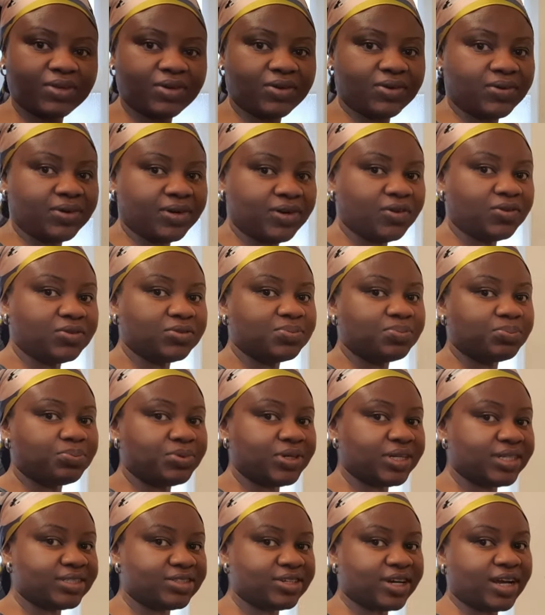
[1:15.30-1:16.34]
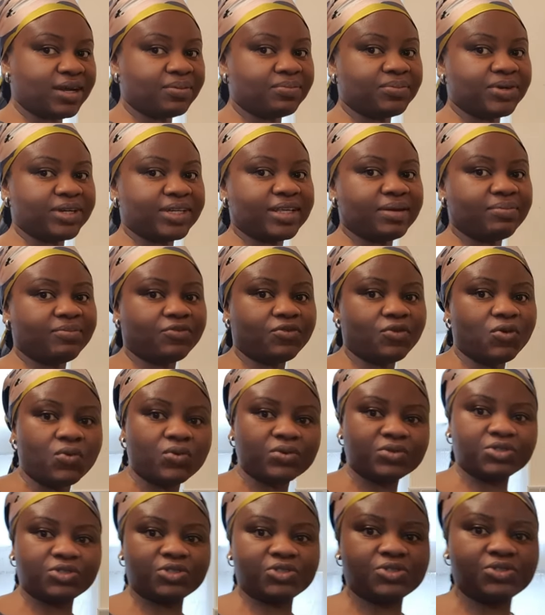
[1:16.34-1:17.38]
or I'll bring, try and bring them
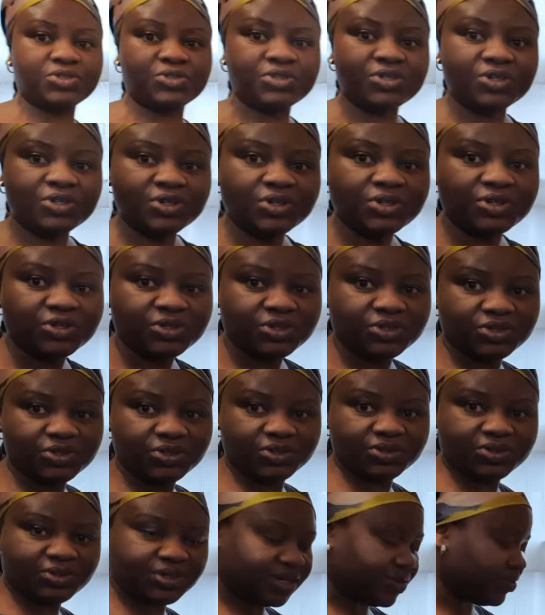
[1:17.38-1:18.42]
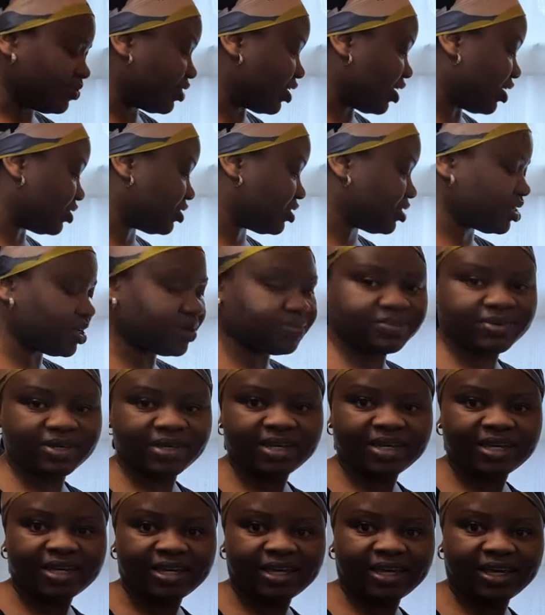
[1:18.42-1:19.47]
forward to you. I've got um,
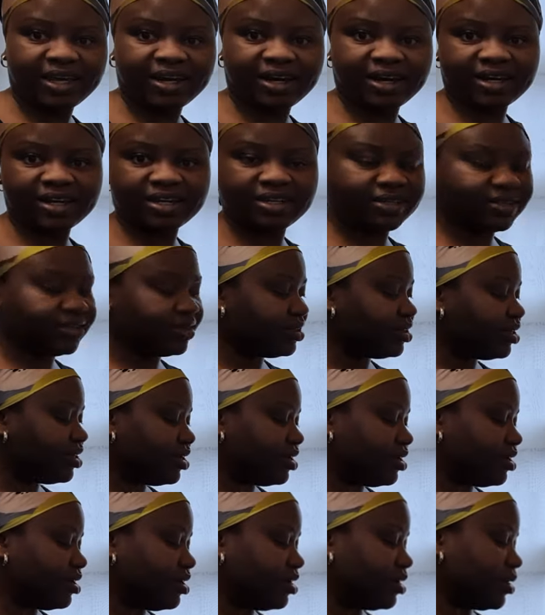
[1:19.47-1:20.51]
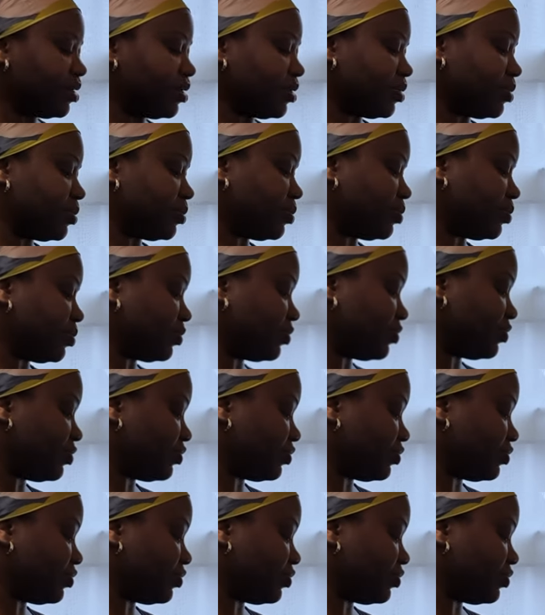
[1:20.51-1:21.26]
here um,